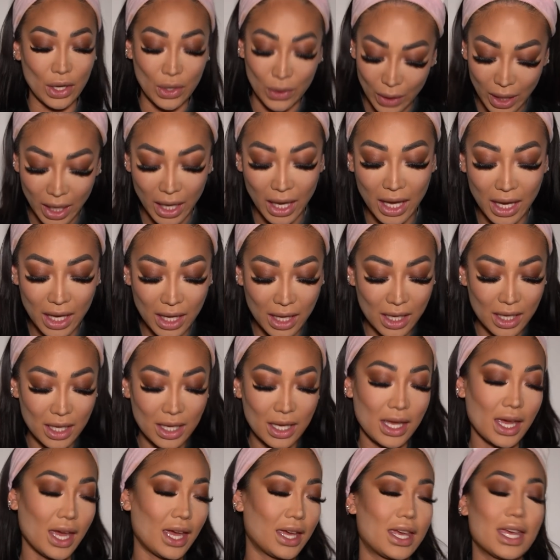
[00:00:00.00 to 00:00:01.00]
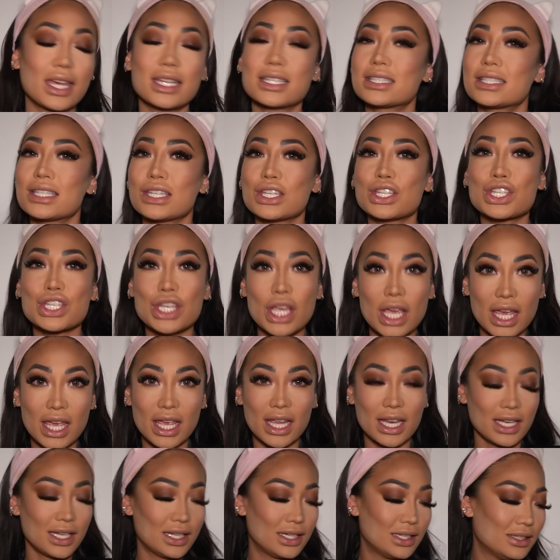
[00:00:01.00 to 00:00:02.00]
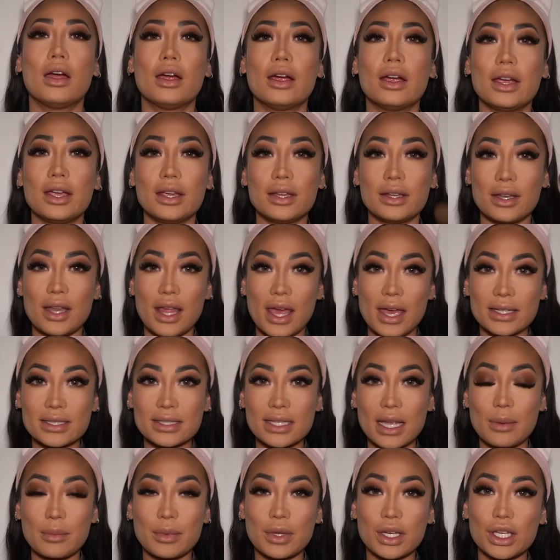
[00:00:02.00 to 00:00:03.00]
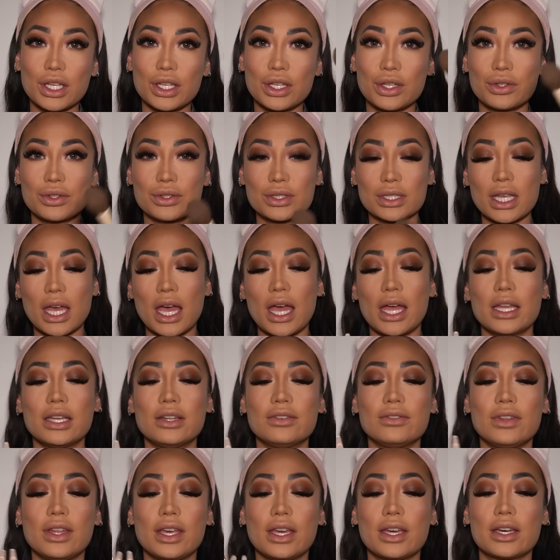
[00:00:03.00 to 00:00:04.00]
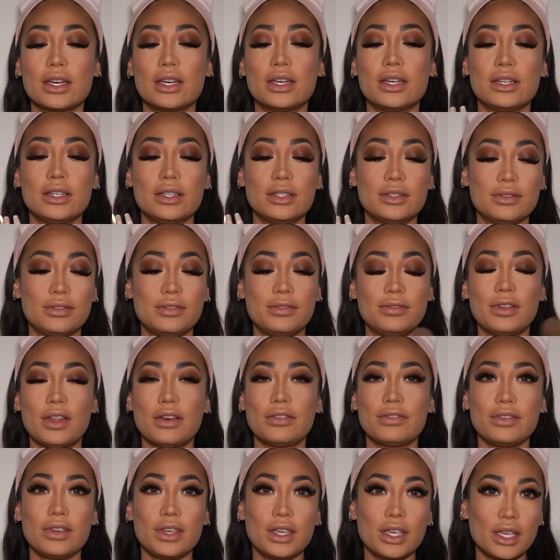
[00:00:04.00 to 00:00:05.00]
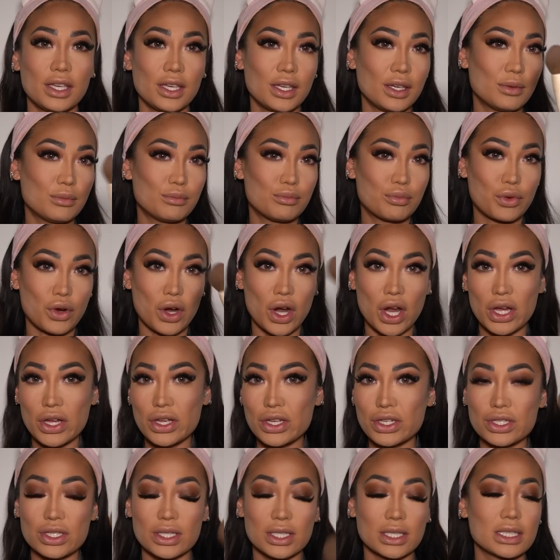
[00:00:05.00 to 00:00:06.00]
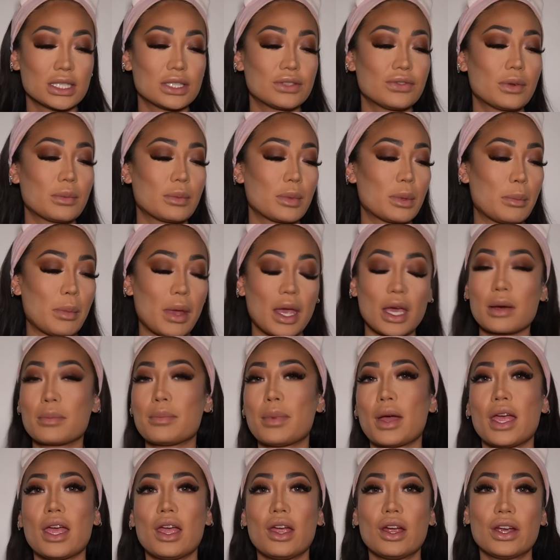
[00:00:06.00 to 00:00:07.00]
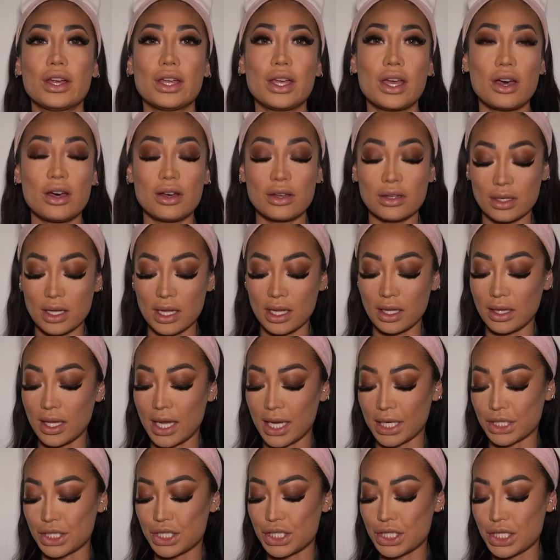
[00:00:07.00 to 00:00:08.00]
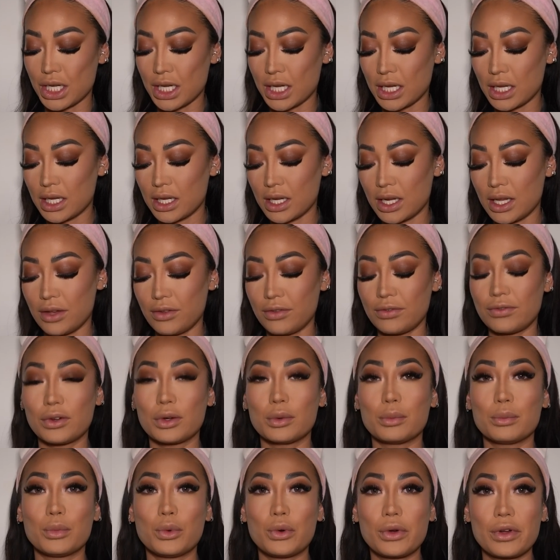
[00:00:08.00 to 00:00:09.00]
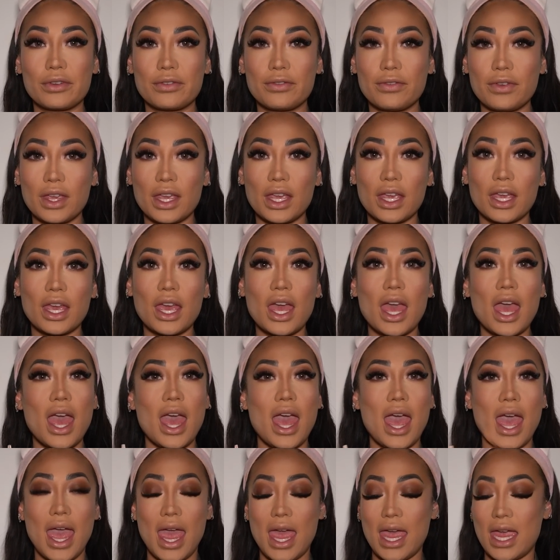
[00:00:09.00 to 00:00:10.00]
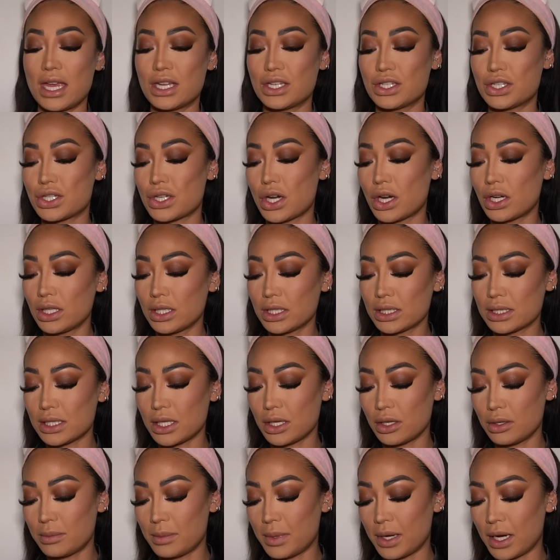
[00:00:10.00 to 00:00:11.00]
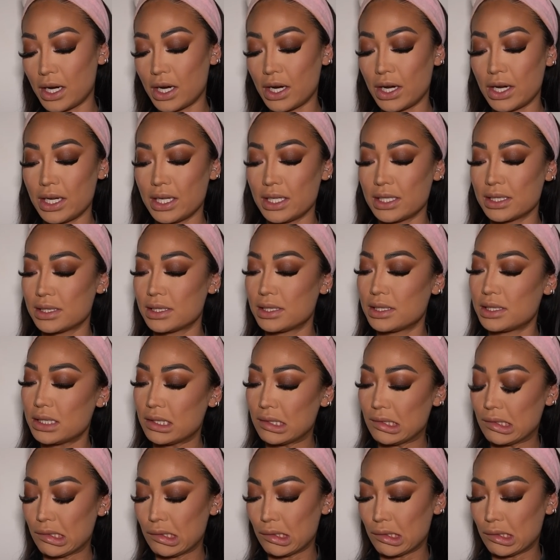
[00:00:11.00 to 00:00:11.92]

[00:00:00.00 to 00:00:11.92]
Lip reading: okay? I can't see shit. All right, next I'm gonna use kind of like a fluffy brush. This is from the Makeup by Ariel collection for Morphe and Charlotte Tilbury's